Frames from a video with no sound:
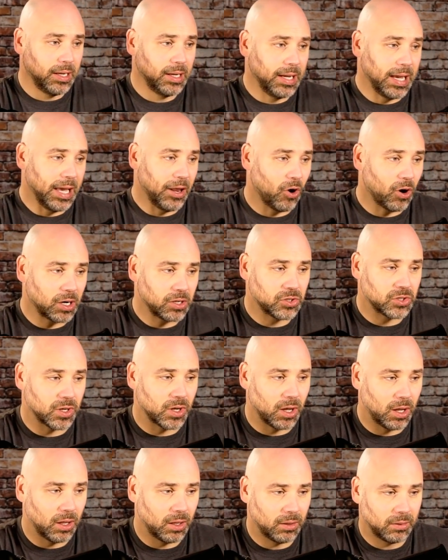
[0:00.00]
And
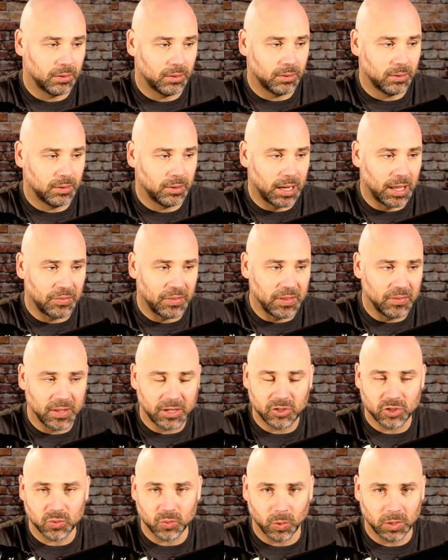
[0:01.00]
Arkansas, I think they
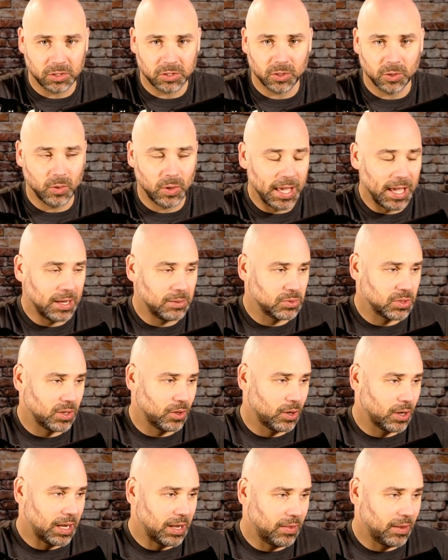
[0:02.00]
just won 2 games
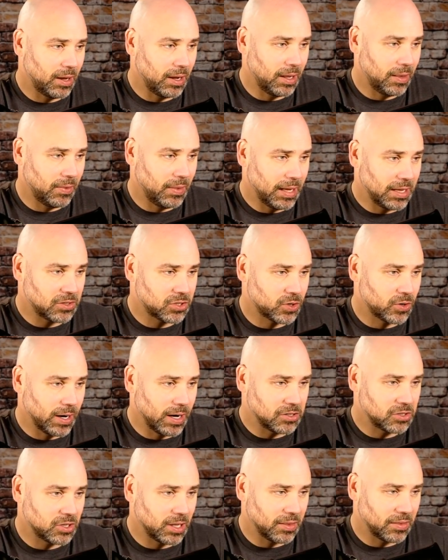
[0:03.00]
in that
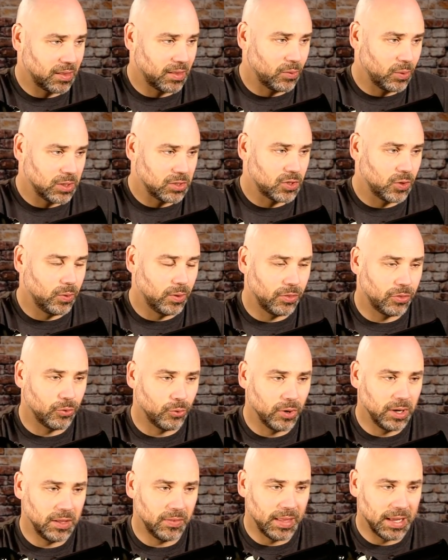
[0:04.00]
stretch. I think they went
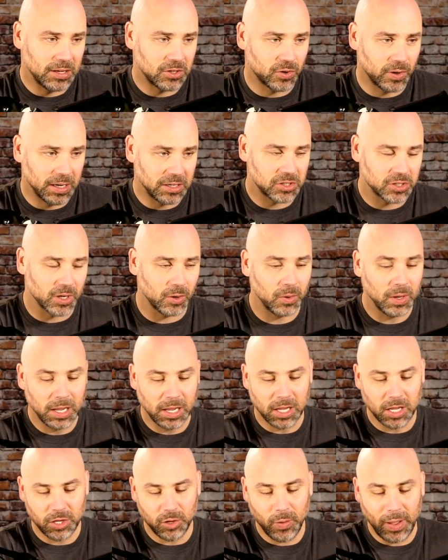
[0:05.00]
2-3 in that stretch. So
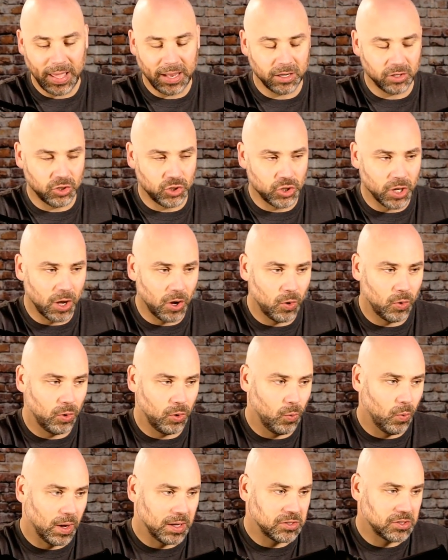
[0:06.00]
you had a Joe who
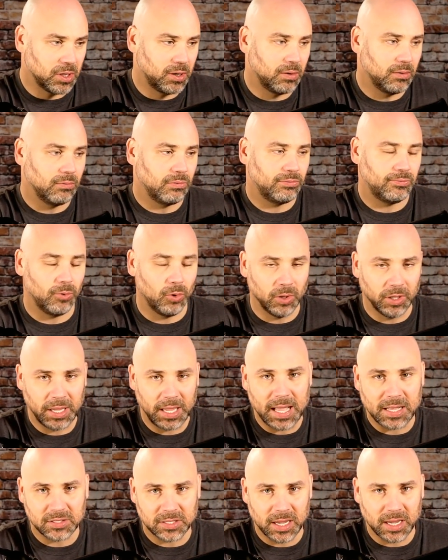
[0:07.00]
wasn't fully
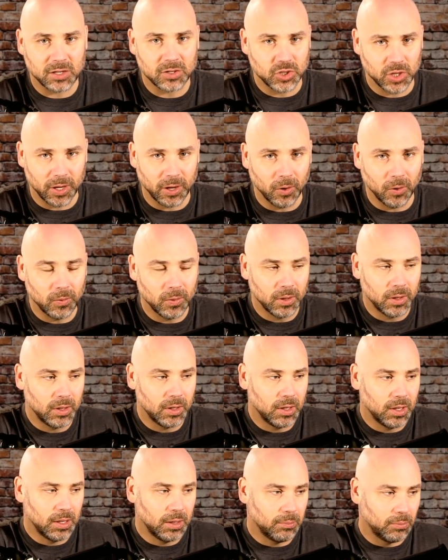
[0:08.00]
Isaiah Joe
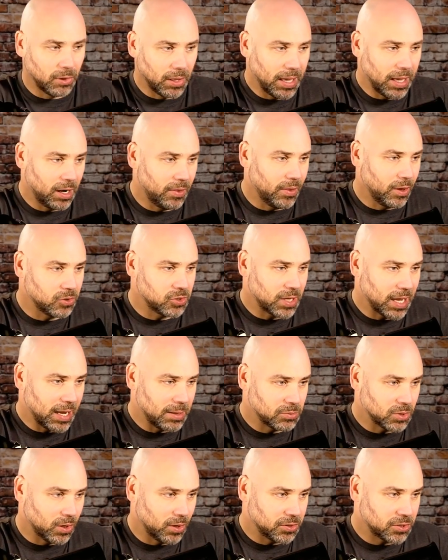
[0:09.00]
playing in those
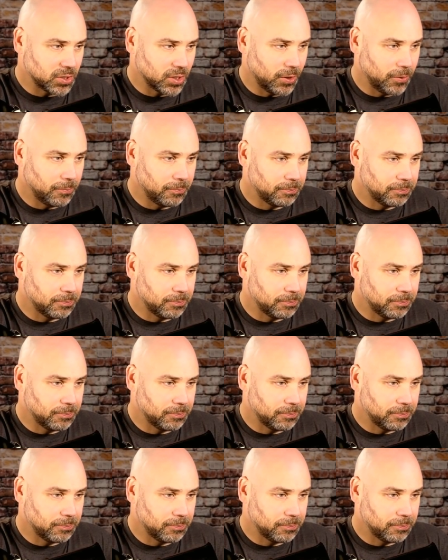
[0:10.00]
games also.